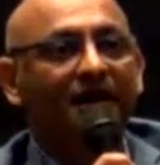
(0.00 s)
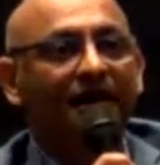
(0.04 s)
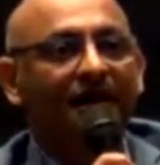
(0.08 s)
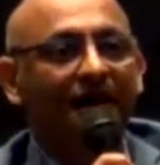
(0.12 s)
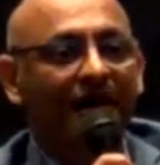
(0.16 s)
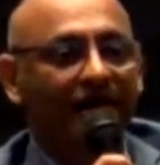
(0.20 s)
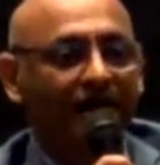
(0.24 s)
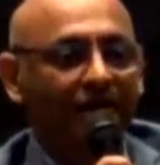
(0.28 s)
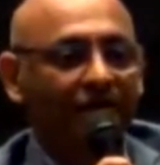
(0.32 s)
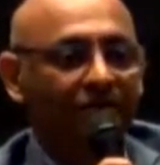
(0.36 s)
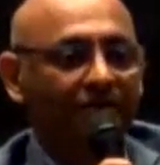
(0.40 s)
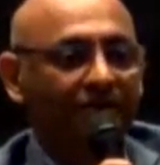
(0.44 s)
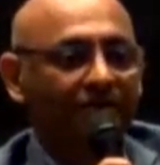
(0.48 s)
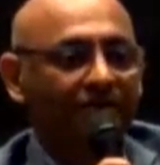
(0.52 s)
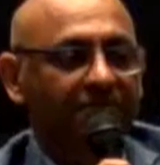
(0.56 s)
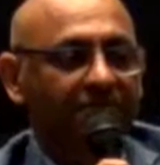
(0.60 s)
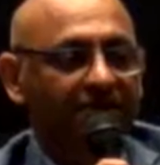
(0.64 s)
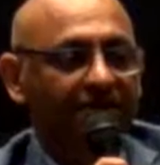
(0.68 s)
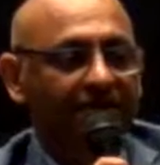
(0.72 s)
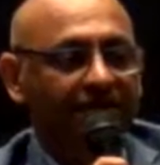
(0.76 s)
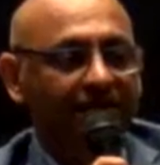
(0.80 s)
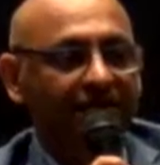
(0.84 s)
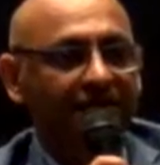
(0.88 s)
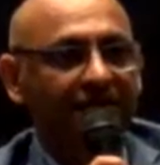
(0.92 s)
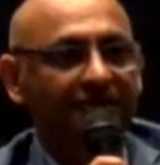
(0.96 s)
how do we
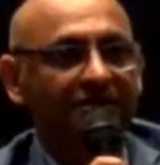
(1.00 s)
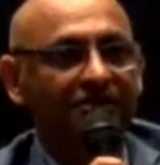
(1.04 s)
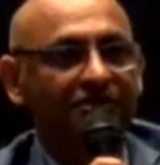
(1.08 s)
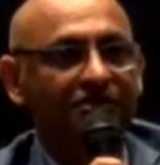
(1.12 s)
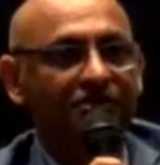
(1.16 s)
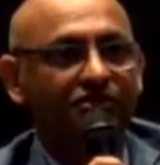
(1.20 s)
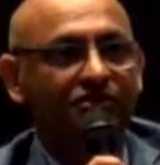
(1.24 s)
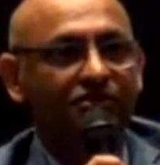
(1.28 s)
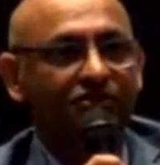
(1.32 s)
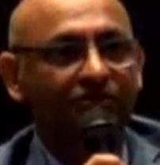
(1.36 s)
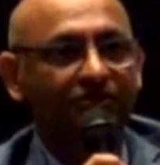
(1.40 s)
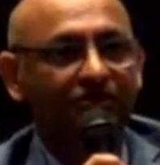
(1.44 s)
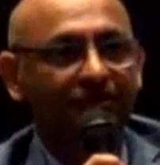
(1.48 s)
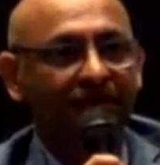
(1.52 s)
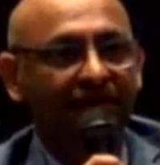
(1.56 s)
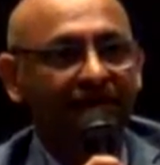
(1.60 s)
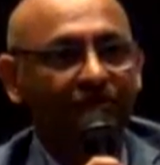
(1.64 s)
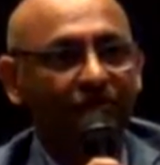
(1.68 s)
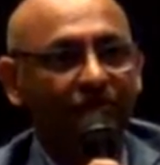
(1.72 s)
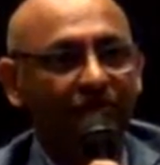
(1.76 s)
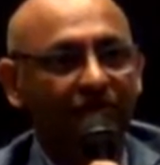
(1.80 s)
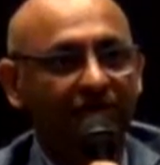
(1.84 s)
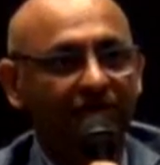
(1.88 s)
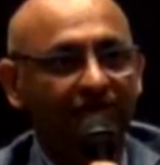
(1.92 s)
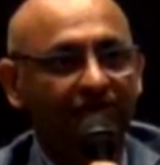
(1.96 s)
get these kids to find
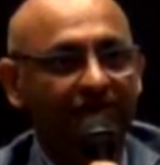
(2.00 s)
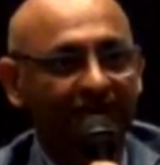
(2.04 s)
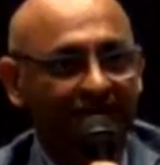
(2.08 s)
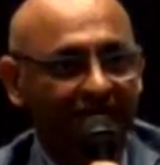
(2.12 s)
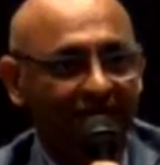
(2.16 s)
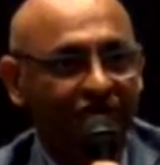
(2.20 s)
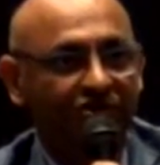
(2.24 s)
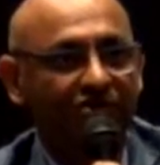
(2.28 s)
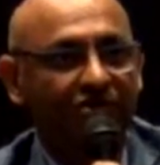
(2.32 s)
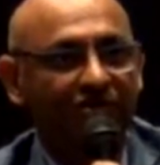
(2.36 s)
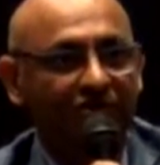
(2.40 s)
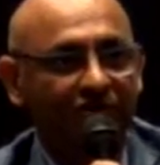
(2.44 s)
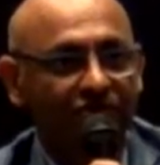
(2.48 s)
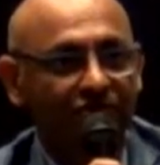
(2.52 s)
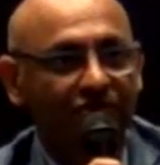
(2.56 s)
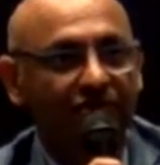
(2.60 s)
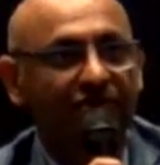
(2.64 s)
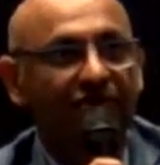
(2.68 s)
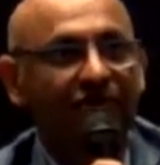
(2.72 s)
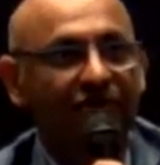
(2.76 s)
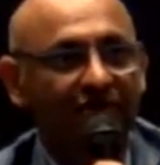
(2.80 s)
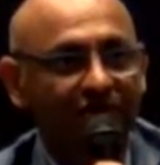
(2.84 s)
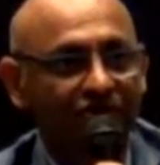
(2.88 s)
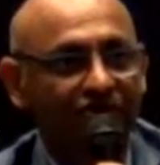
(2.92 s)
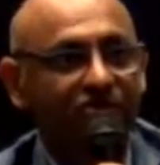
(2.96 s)
what their passion is, what
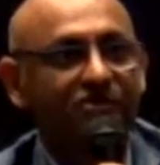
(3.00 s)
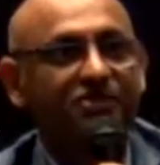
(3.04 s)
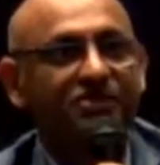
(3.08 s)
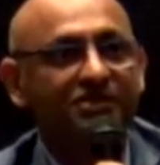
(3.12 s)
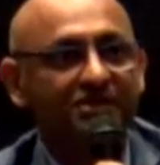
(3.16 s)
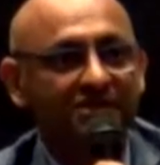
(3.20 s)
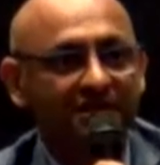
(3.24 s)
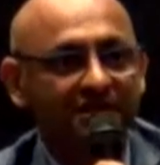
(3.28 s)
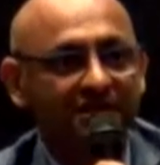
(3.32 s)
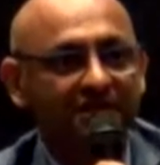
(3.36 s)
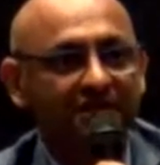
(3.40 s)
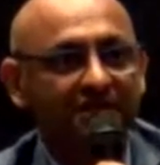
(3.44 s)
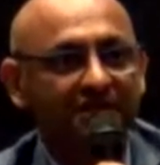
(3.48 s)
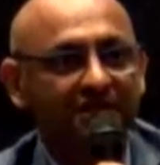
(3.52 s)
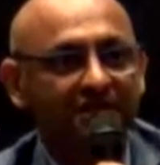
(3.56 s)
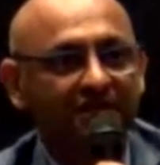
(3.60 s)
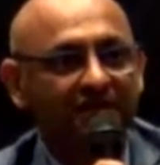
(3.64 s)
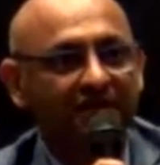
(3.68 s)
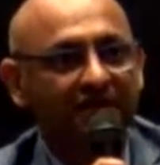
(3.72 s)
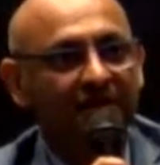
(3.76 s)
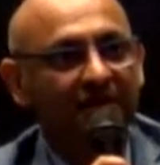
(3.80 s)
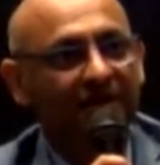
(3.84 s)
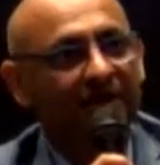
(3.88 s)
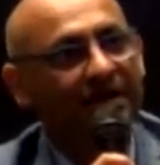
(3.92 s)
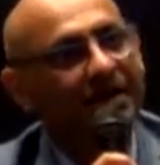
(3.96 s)
their interest is,
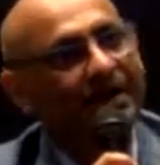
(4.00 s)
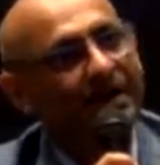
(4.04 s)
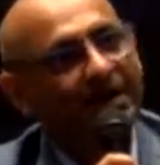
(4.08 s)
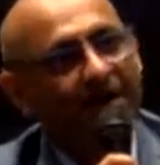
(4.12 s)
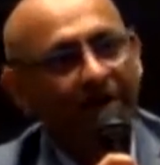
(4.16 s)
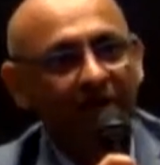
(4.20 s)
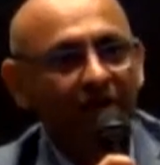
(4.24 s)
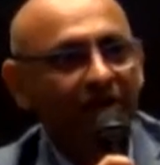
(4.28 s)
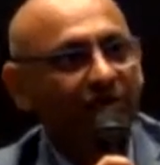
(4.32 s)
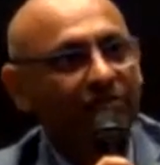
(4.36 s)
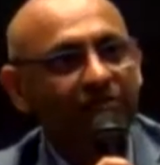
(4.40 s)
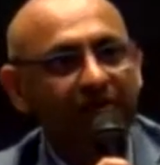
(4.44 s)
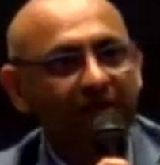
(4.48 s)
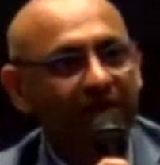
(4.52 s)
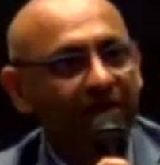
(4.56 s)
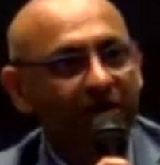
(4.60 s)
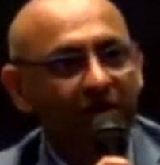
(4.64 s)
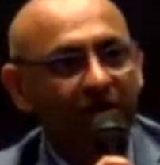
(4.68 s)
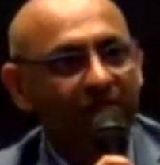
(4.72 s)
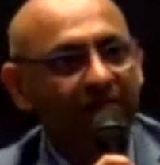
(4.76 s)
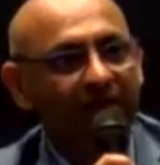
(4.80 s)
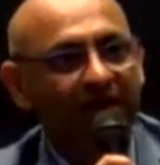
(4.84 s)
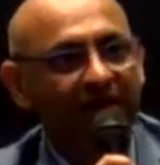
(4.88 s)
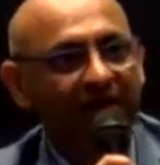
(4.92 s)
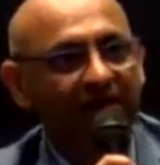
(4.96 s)
it'll
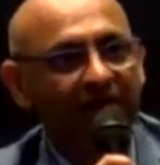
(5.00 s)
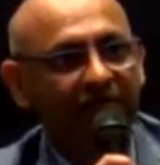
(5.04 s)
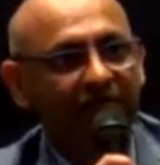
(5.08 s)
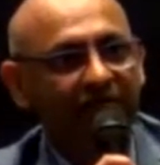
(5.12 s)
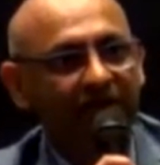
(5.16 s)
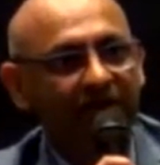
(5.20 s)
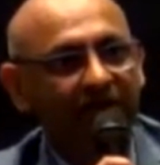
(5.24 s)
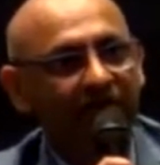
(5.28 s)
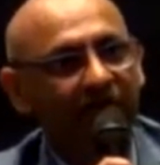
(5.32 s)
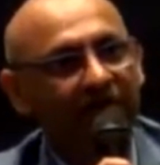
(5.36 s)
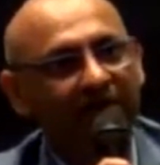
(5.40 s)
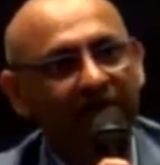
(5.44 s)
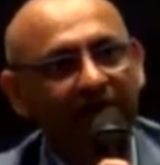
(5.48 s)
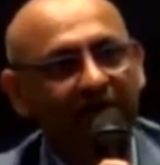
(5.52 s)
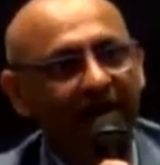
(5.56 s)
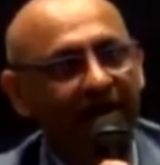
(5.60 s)
automatically find it, right?